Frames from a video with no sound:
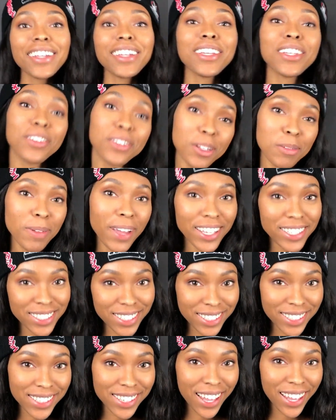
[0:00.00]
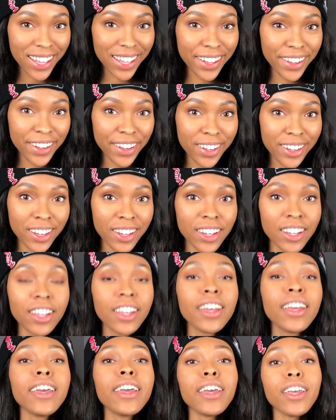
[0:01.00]
CutiePieSensei here.
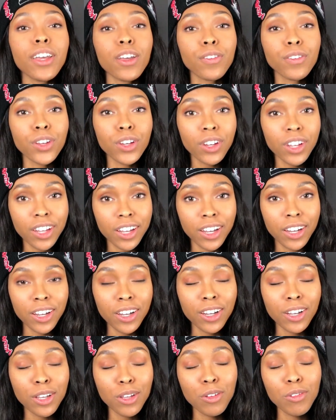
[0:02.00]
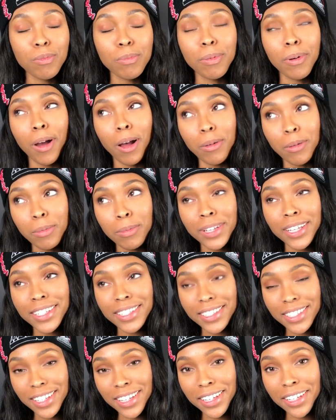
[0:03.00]
If you're here, you've probably
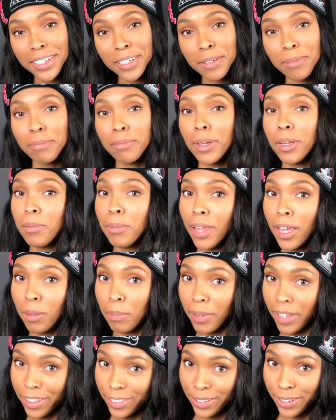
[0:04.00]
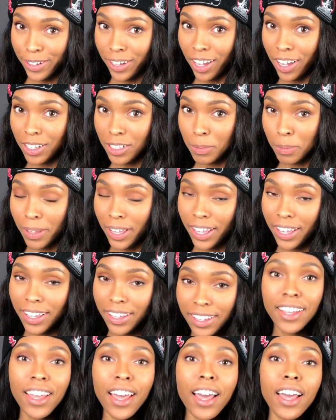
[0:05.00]
seen my Black Panther cosplay.
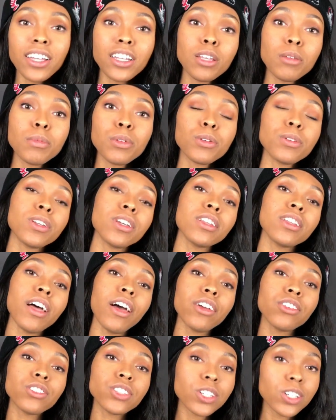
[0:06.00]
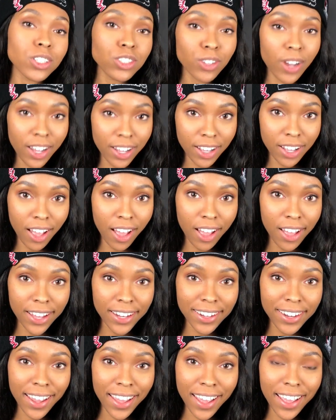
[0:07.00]
I debuted it last year at
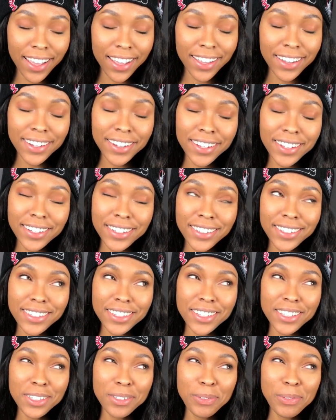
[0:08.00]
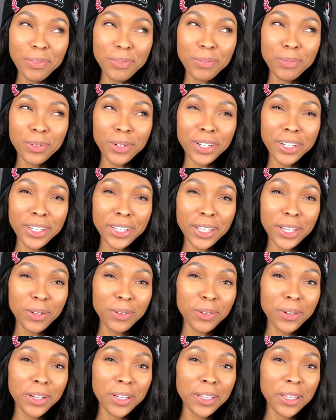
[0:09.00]
DragonCon and it did
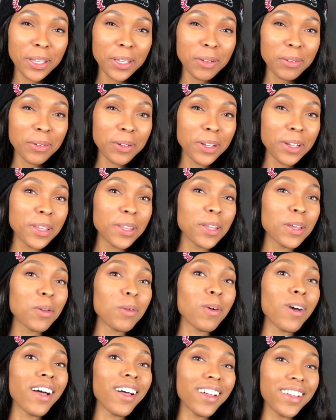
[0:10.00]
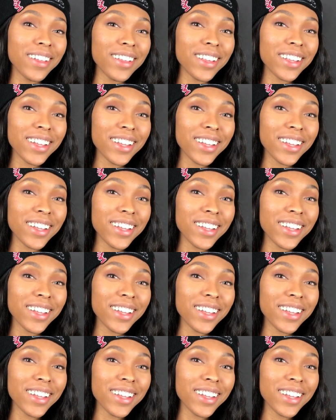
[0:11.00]
really well.